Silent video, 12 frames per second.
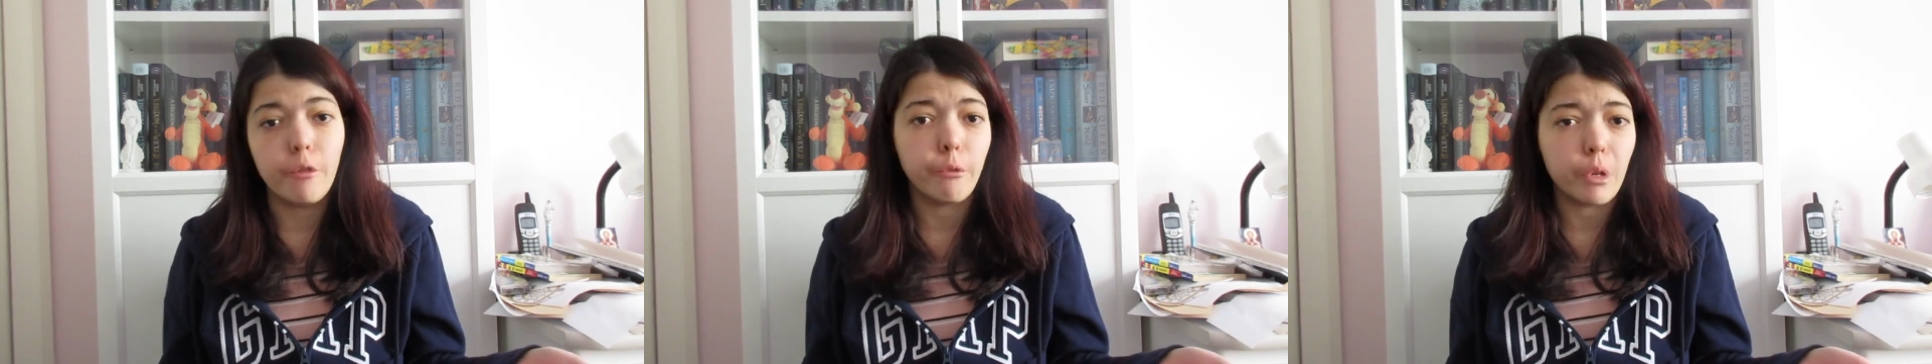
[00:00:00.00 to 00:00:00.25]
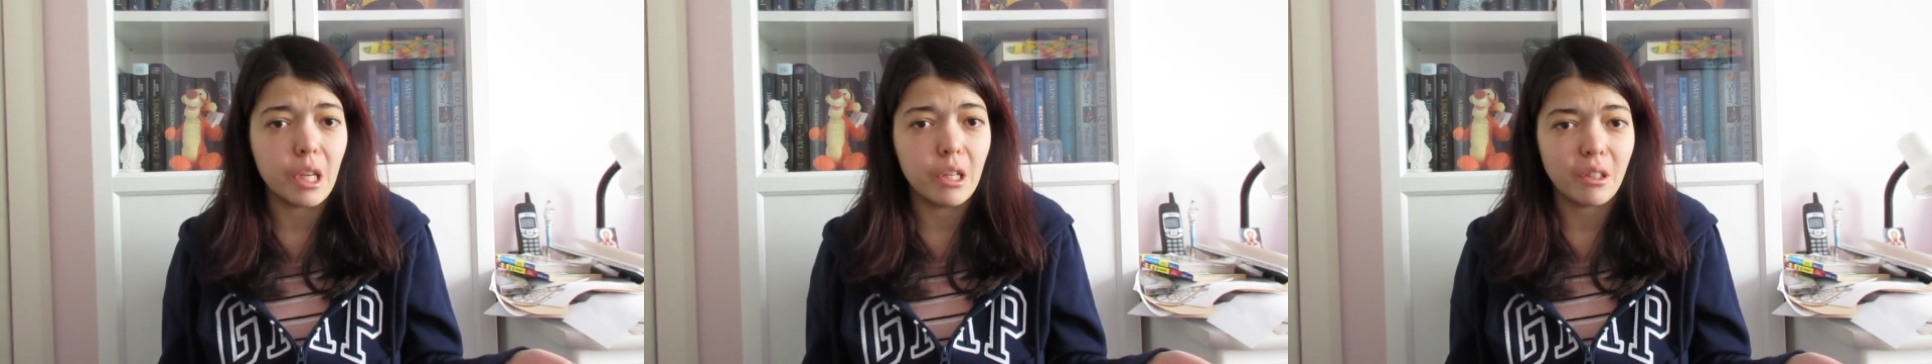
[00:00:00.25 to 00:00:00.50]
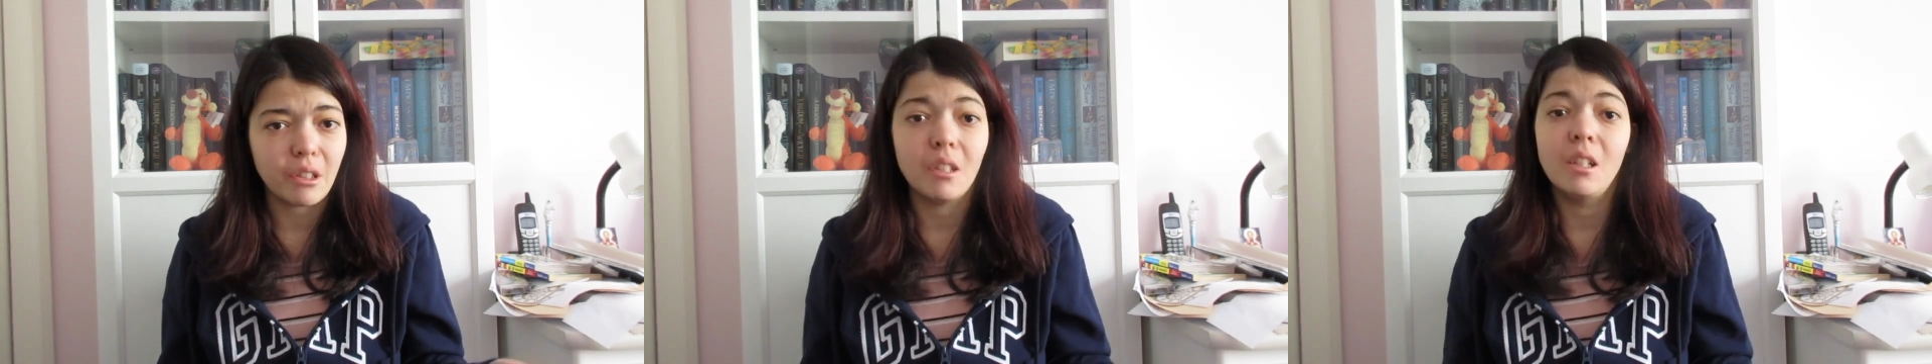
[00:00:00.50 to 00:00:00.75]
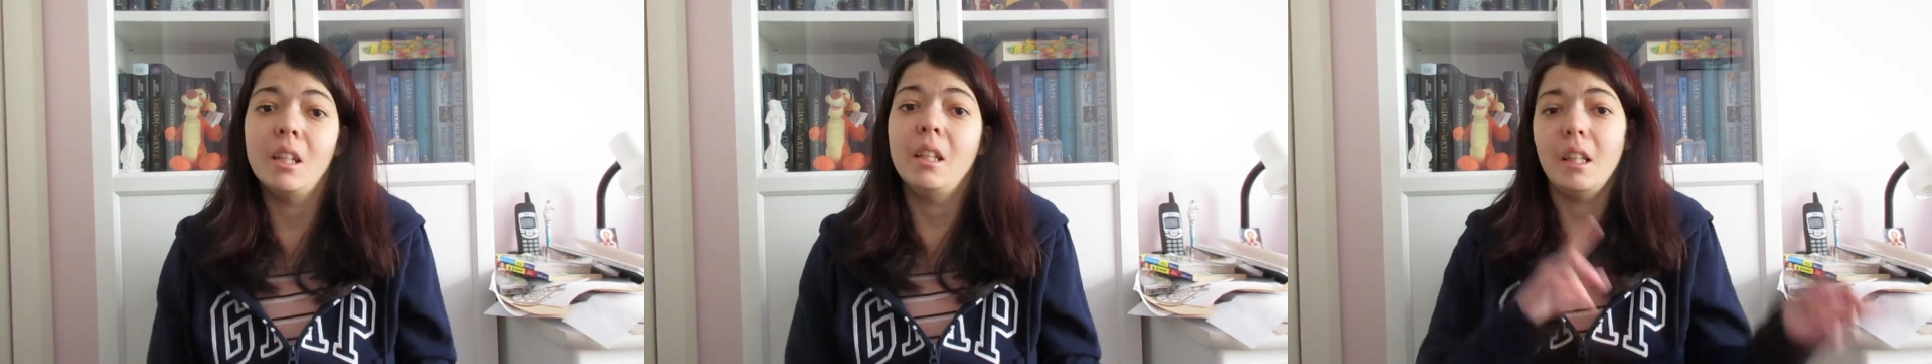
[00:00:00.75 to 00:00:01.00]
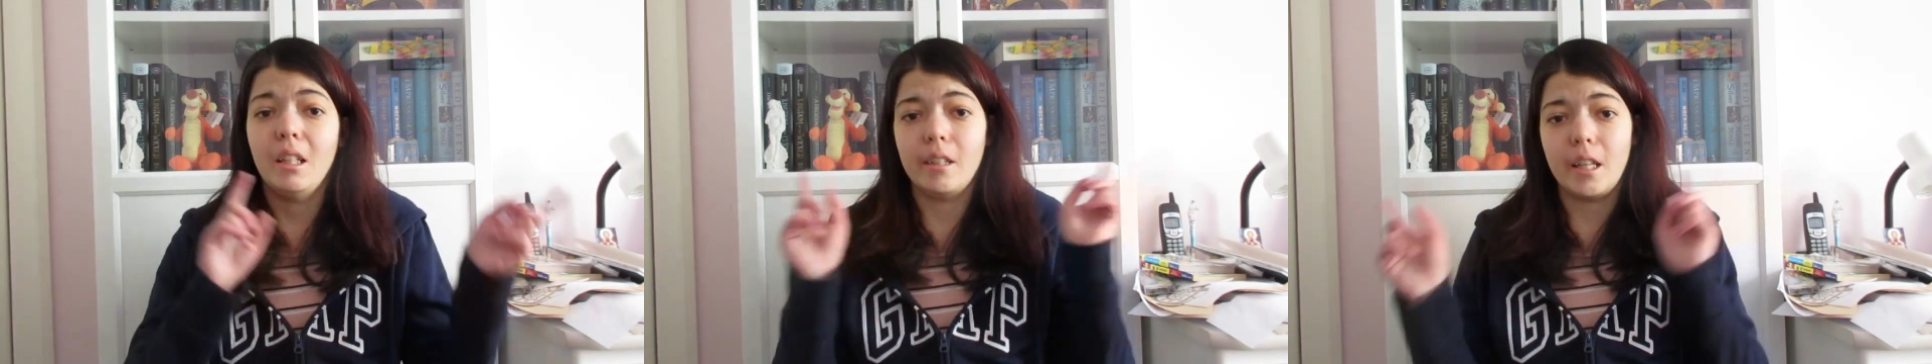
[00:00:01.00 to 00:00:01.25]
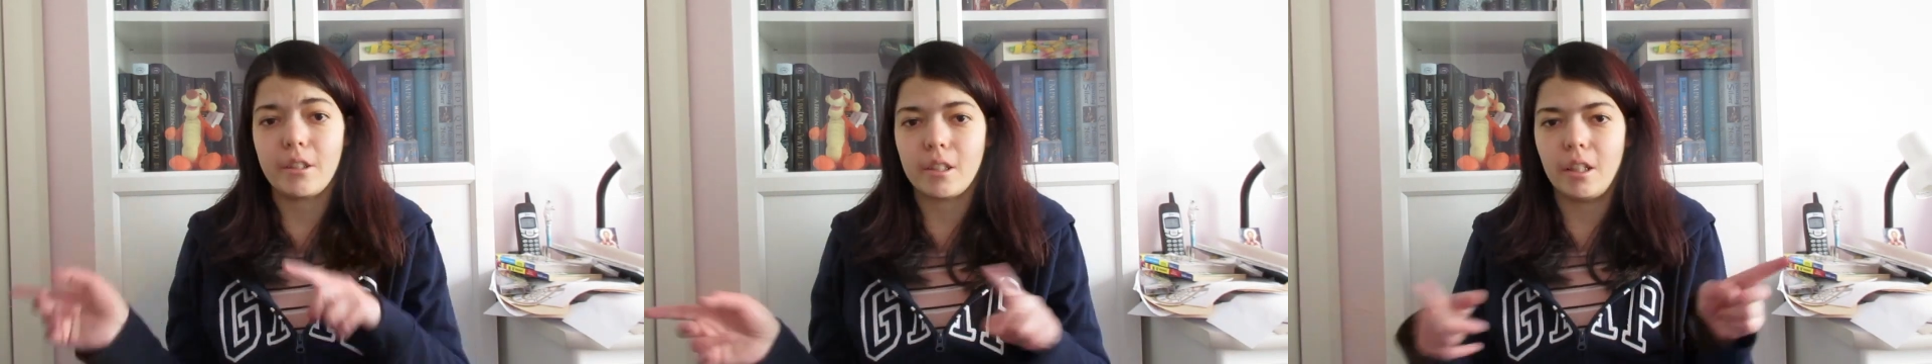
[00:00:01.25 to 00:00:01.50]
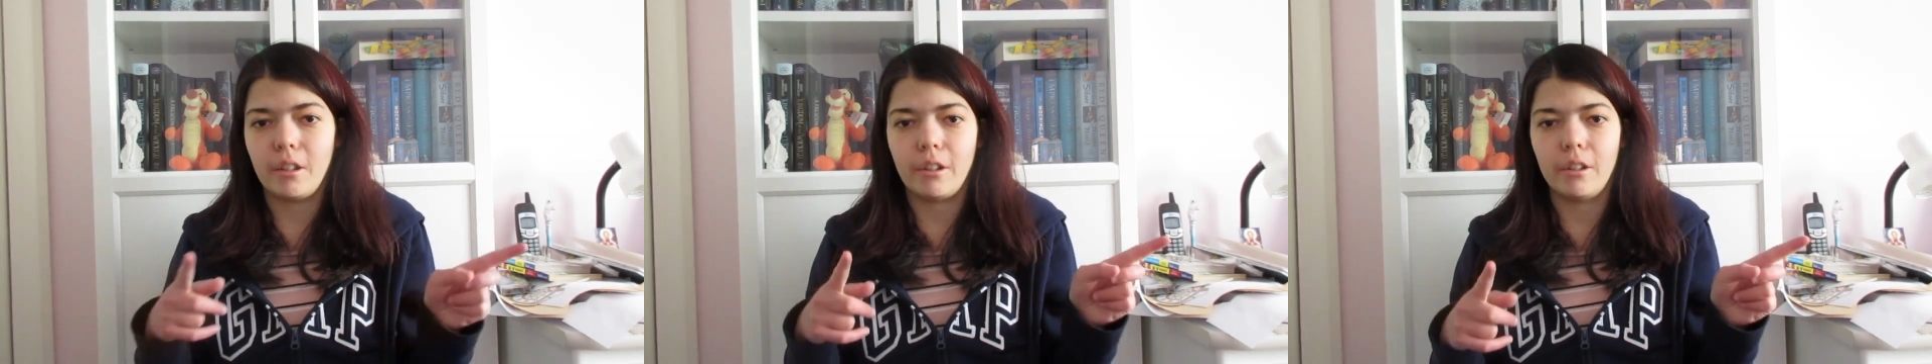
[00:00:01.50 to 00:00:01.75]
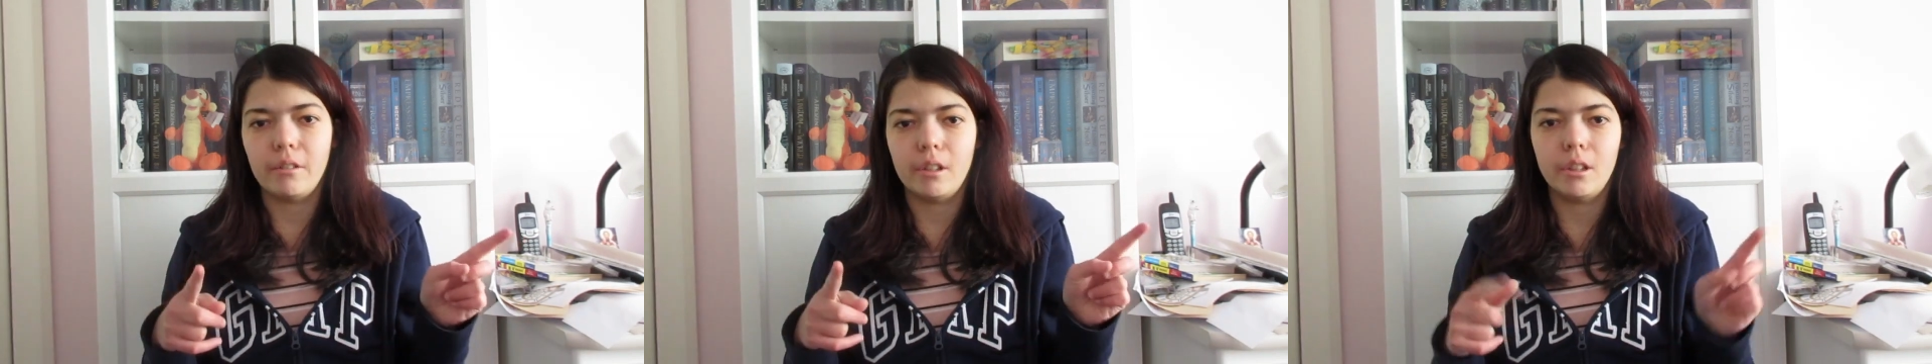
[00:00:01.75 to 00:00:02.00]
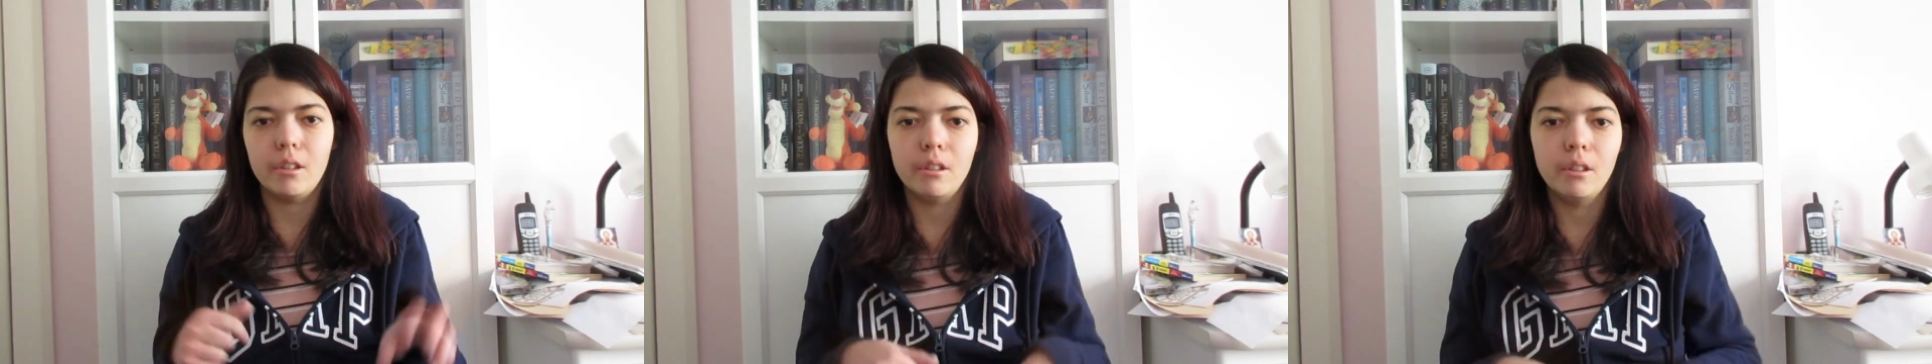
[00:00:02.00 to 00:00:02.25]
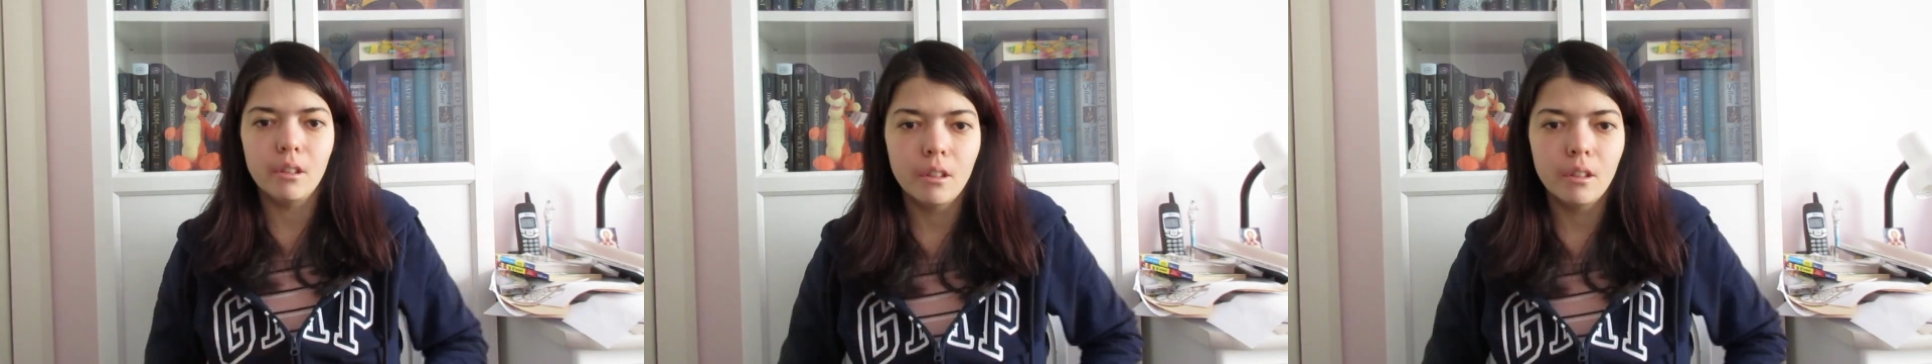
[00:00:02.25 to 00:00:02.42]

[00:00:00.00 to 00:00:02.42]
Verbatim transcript: reads. Let's get going.